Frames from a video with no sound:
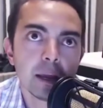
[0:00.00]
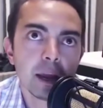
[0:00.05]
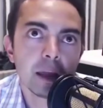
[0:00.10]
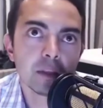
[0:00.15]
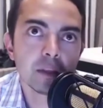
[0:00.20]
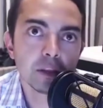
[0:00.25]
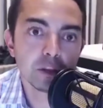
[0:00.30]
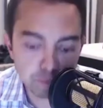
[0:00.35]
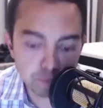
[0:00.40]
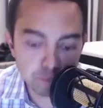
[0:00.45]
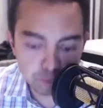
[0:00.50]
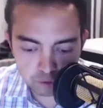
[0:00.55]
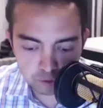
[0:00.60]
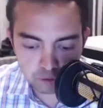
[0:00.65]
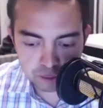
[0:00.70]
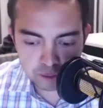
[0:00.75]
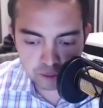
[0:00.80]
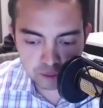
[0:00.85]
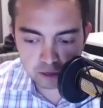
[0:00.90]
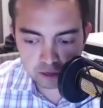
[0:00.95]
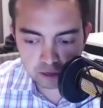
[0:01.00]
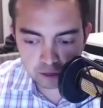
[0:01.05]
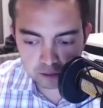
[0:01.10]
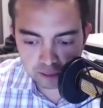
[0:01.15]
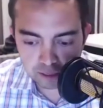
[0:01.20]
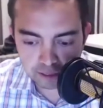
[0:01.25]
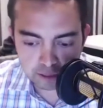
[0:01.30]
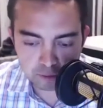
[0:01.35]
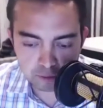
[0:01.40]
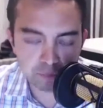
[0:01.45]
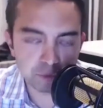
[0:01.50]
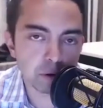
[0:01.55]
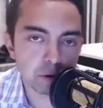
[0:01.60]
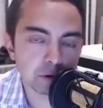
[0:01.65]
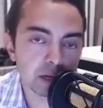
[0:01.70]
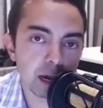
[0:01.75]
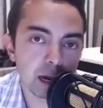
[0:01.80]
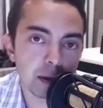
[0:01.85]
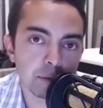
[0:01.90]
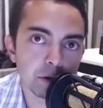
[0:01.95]
And then you build the thing like the
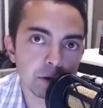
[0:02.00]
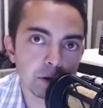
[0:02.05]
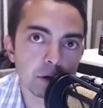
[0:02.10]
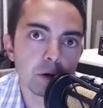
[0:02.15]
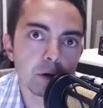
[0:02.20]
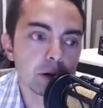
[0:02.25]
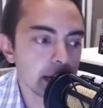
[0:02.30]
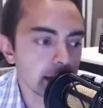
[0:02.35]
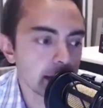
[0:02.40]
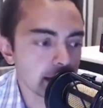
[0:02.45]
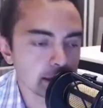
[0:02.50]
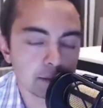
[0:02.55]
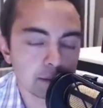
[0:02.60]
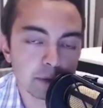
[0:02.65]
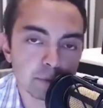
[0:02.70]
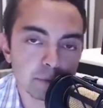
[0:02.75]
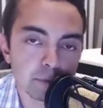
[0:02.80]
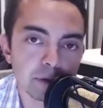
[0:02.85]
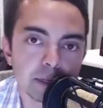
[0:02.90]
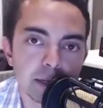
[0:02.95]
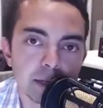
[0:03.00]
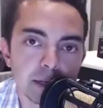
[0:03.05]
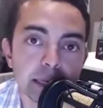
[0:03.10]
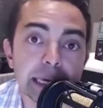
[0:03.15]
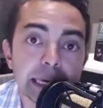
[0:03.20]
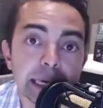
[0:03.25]
prototype and you go, okay, guys, I'm going to pre-sell it.